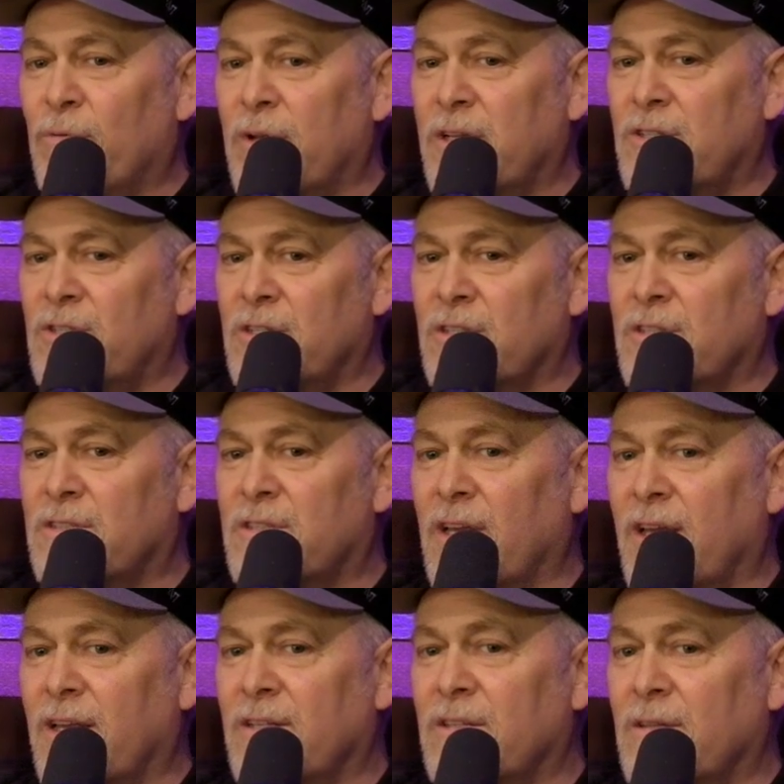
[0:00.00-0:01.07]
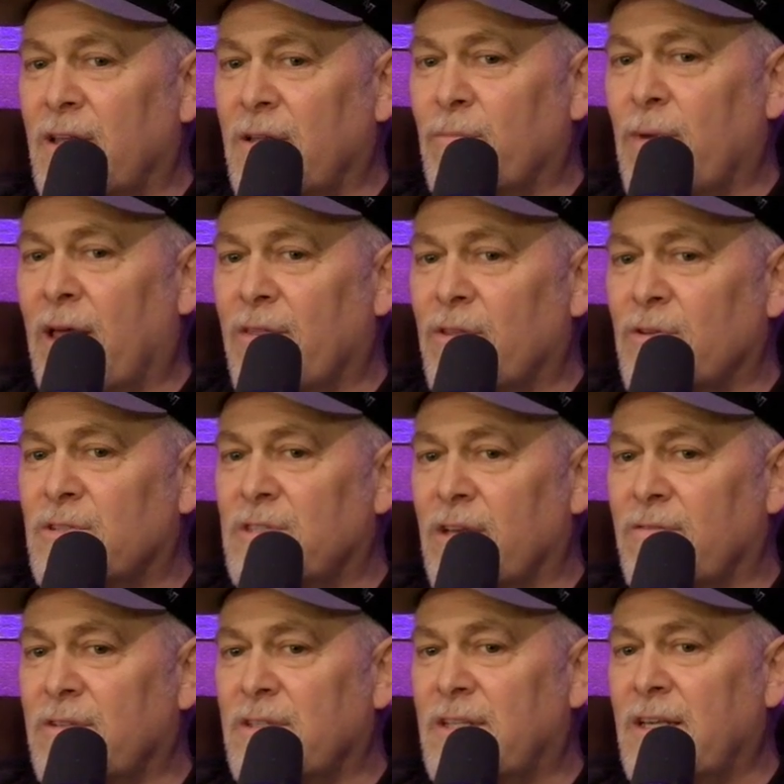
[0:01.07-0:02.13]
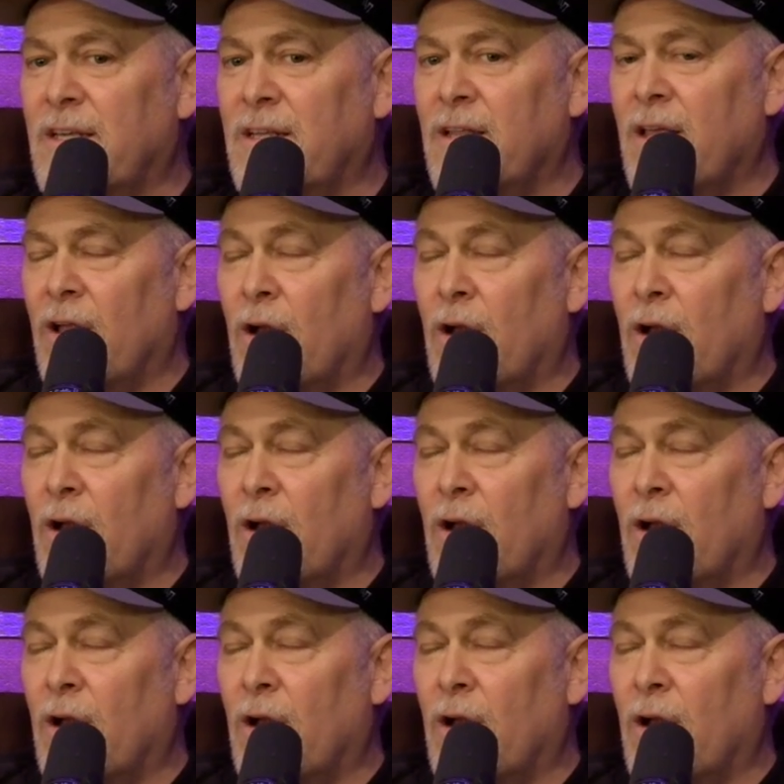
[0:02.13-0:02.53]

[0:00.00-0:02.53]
what did Jesus say in Matthew 17,